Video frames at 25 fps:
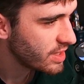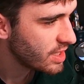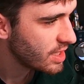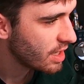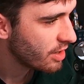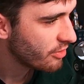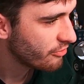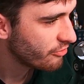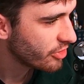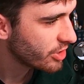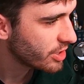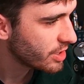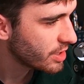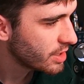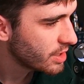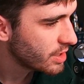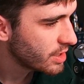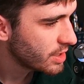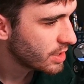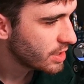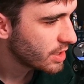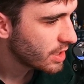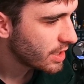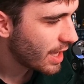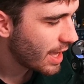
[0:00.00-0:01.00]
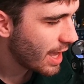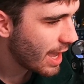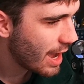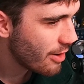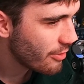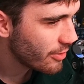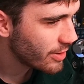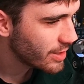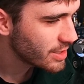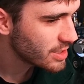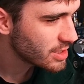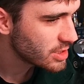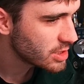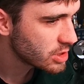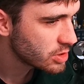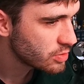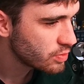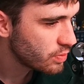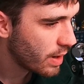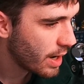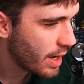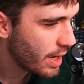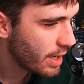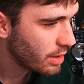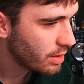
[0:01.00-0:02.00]
the other areas
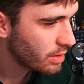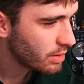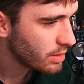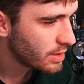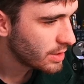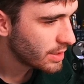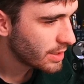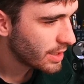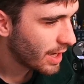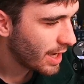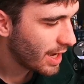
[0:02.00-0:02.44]
as well.